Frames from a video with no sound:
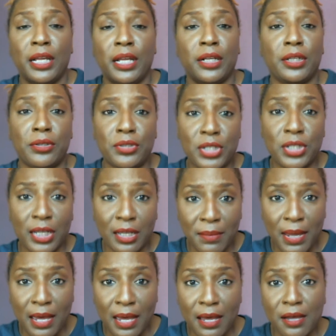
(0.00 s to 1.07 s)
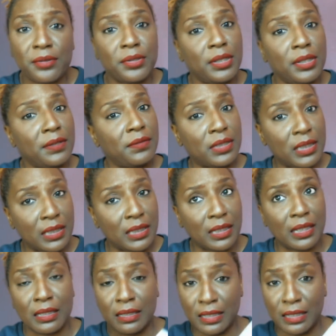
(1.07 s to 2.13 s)
Go check them out. If you see,
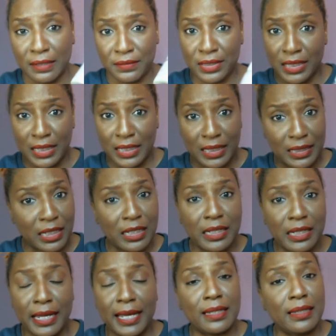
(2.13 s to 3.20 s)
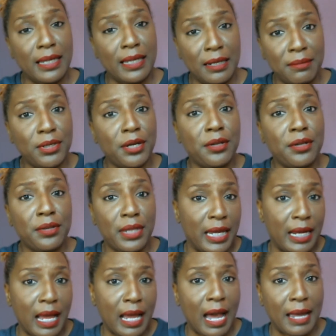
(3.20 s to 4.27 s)
and if you see anything you like, let them know
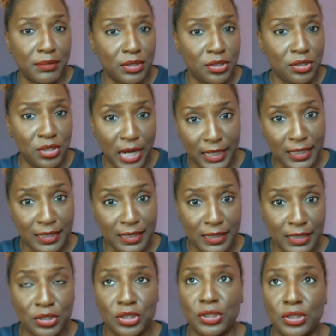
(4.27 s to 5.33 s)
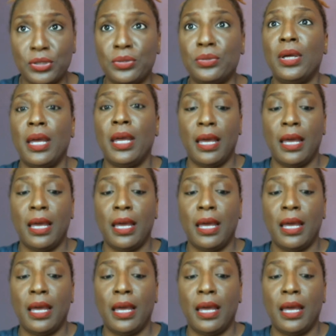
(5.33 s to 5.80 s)
that I'm Just Jackie sent you.